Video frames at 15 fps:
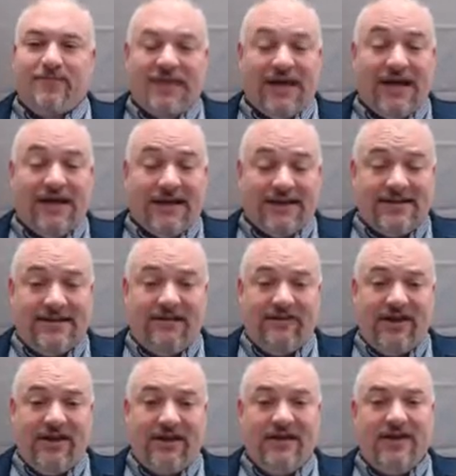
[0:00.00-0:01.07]

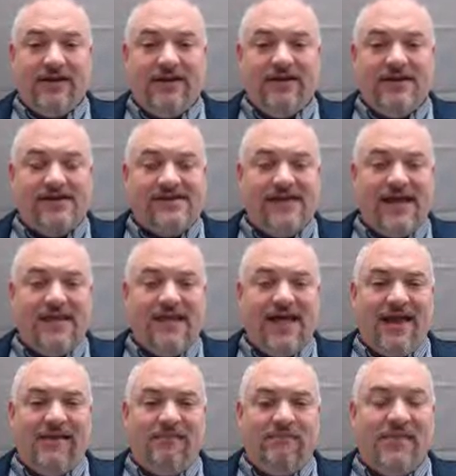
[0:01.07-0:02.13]
conductivity, to send
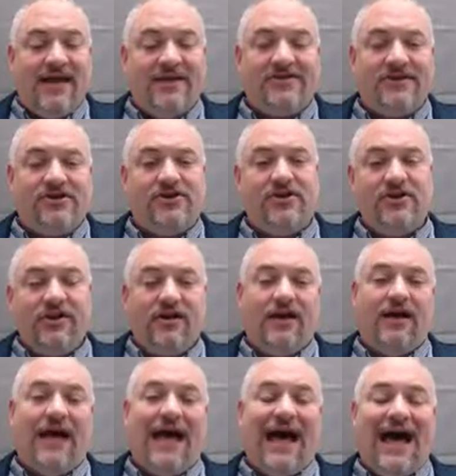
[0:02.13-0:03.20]
that message
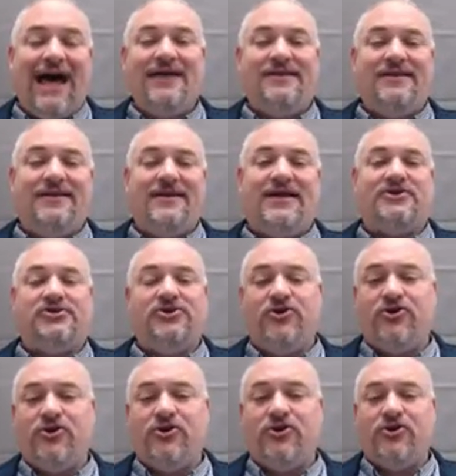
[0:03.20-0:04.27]
on to the next
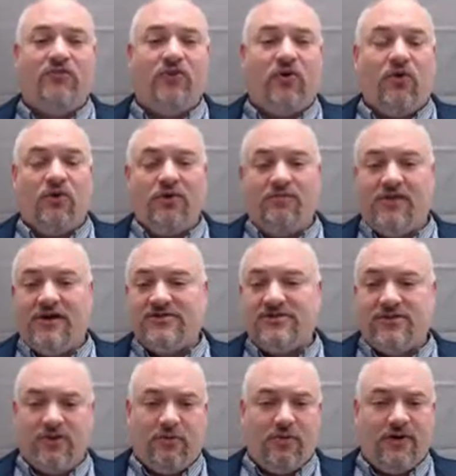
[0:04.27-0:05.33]
nerve or the
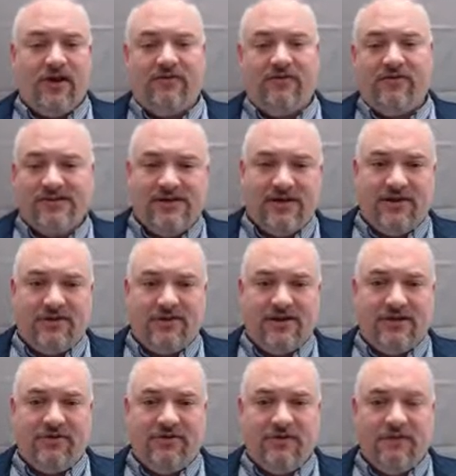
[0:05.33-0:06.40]
muscle or whatever it is it hooked
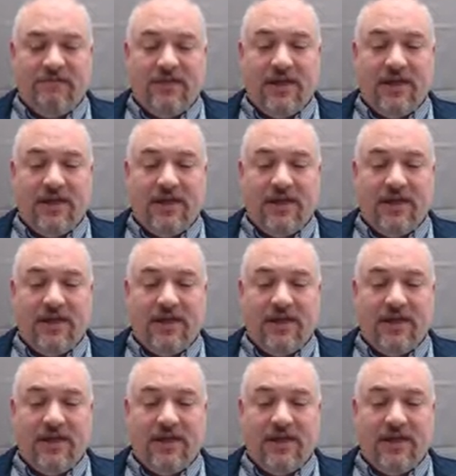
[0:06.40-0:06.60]
up to.